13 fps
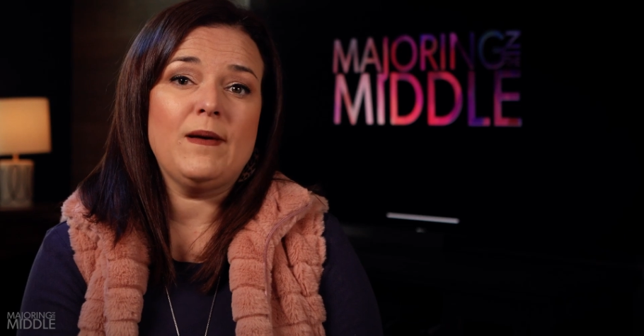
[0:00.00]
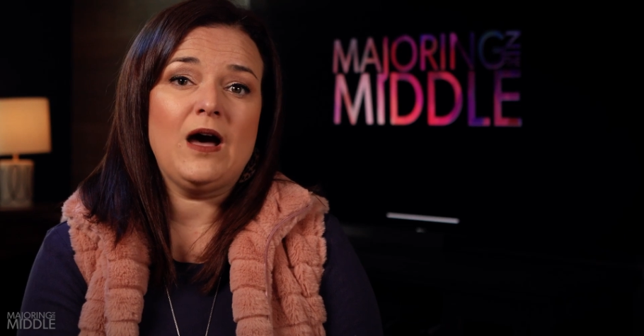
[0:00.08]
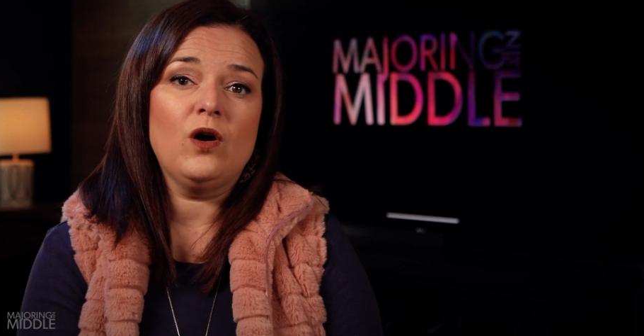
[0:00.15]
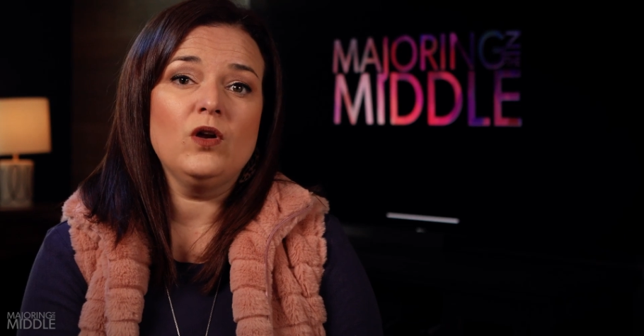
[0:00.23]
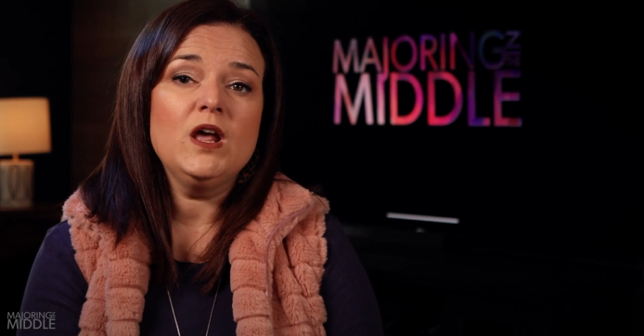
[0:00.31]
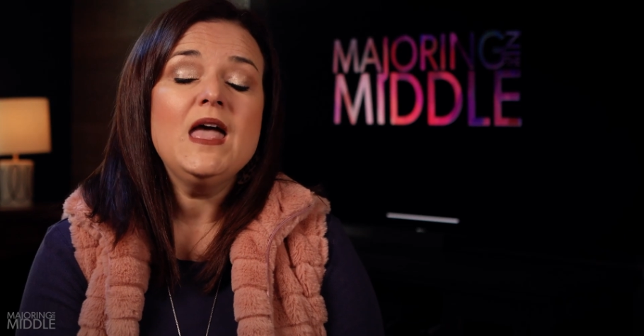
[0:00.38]

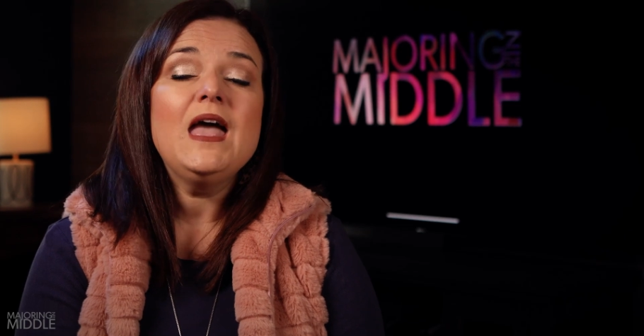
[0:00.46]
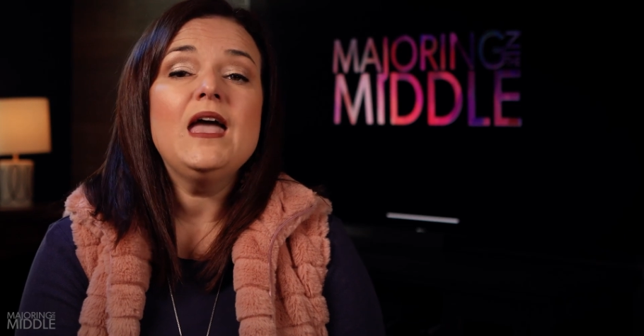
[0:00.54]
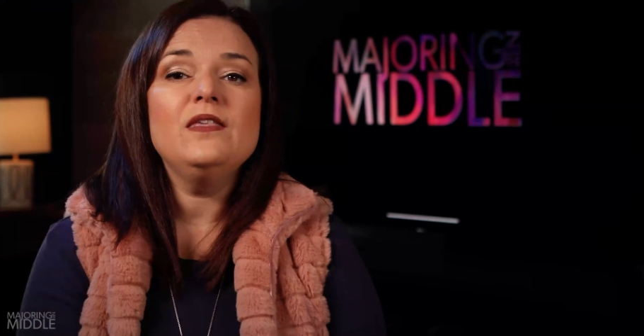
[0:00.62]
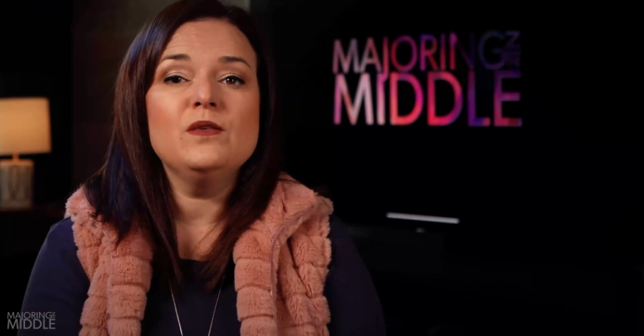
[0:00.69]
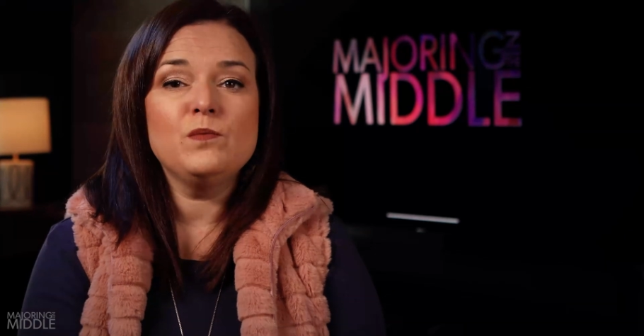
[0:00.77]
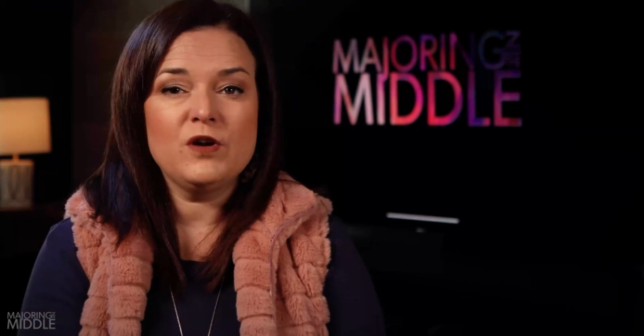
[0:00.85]
about
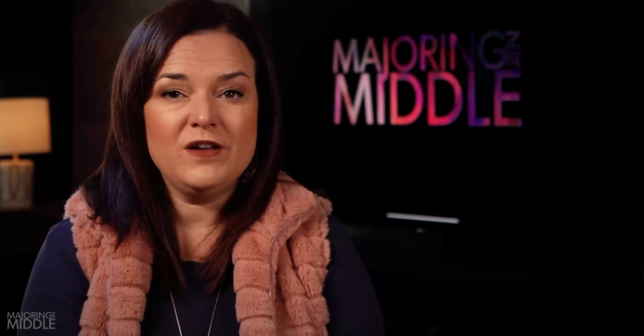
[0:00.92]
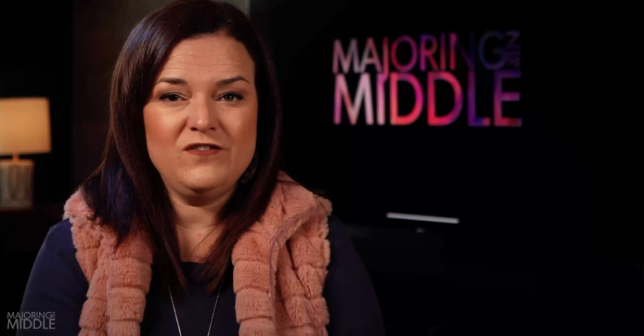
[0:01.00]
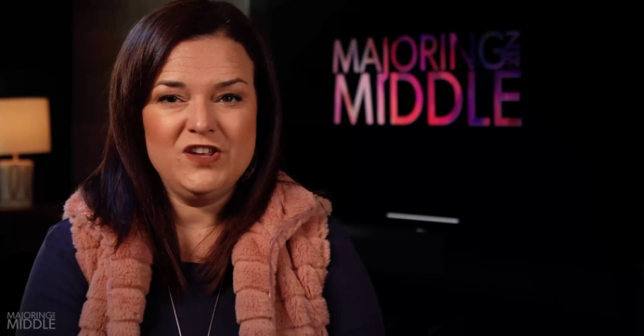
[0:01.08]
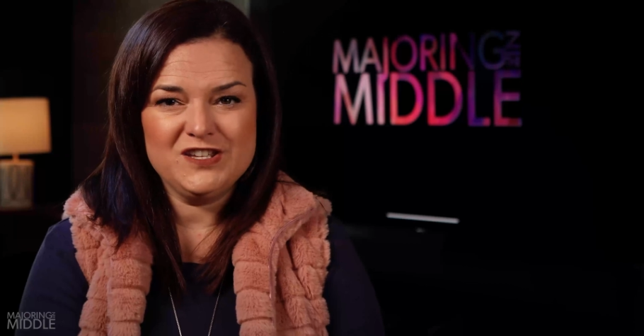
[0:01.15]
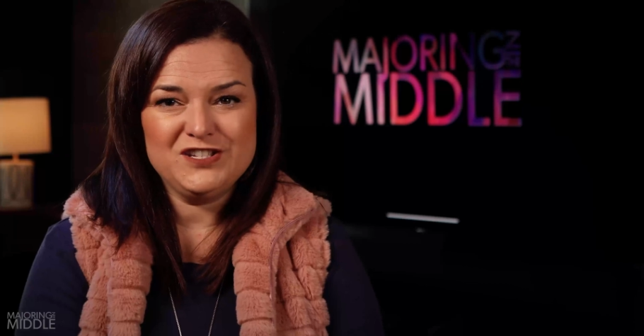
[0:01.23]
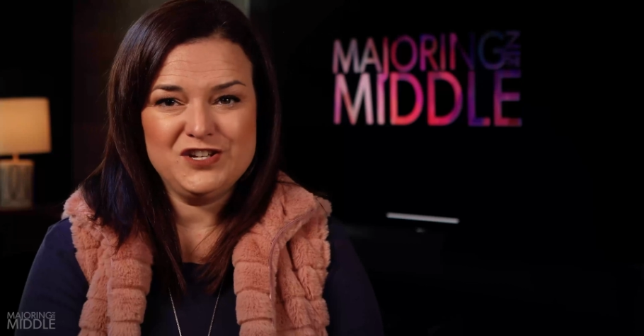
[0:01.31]
in the
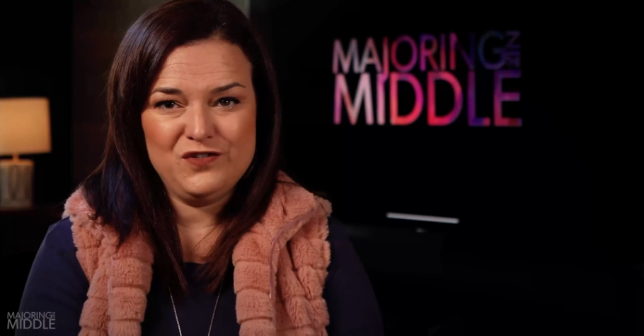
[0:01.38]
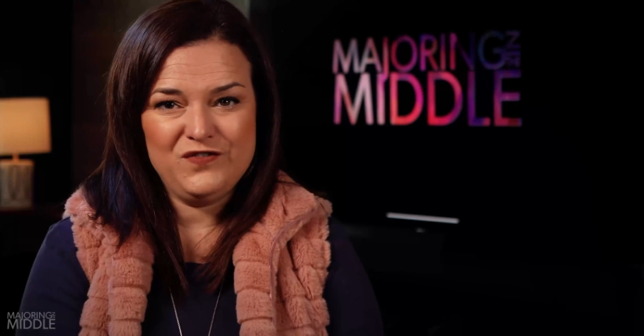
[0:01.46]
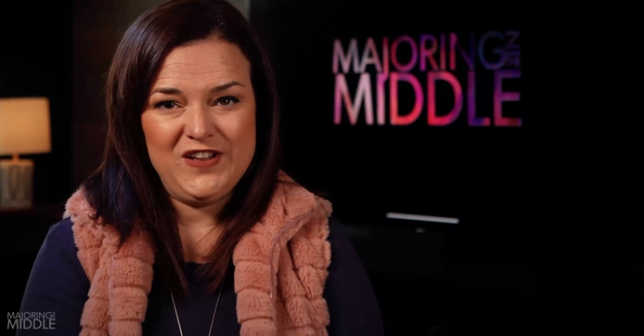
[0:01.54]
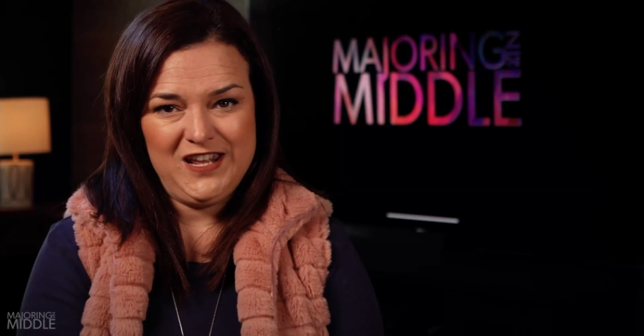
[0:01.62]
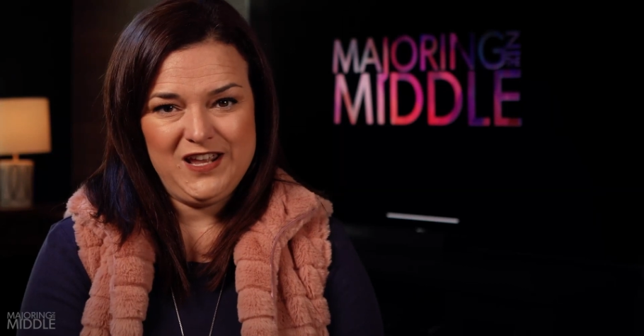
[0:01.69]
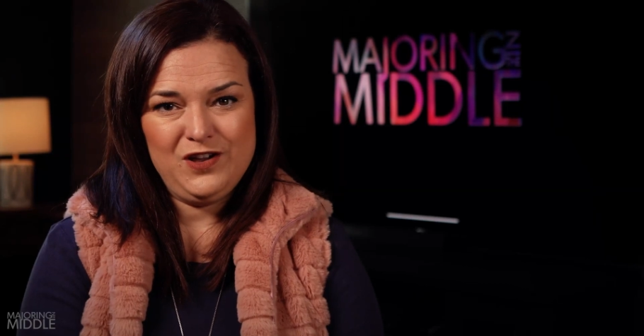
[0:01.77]
previous 2
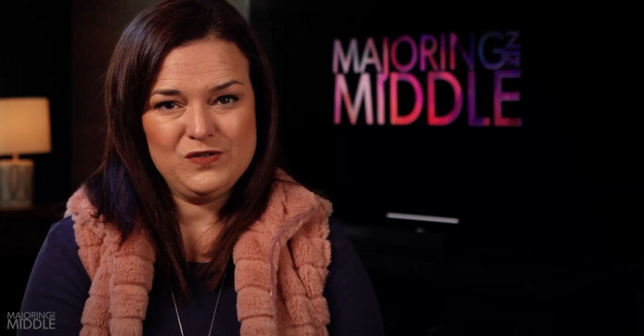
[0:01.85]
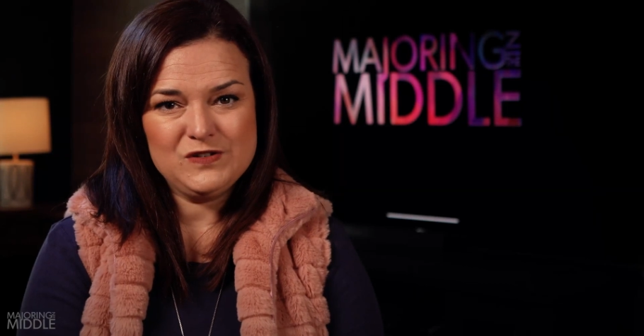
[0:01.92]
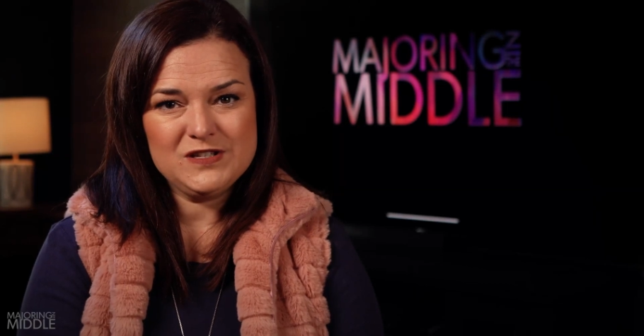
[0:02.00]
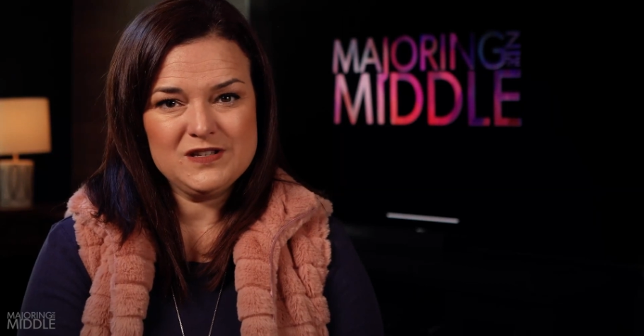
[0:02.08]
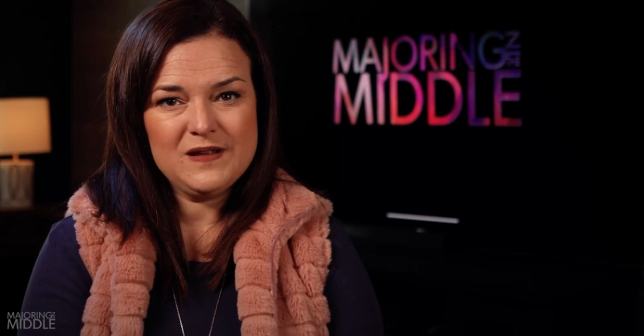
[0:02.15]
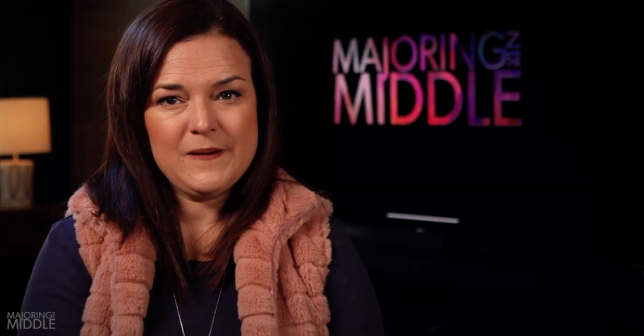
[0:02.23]

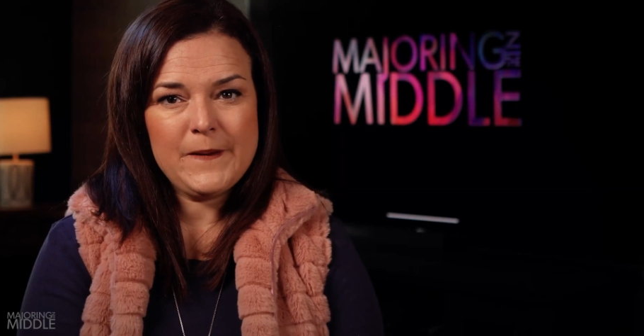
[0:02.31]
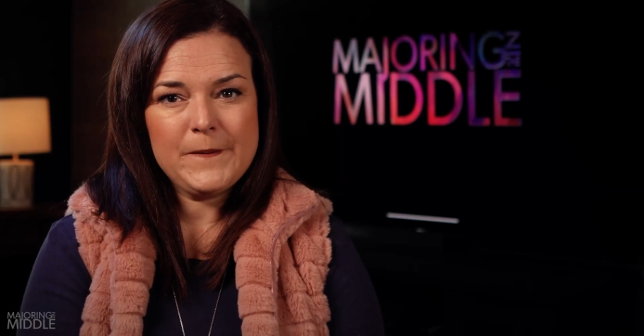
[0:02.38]
videos.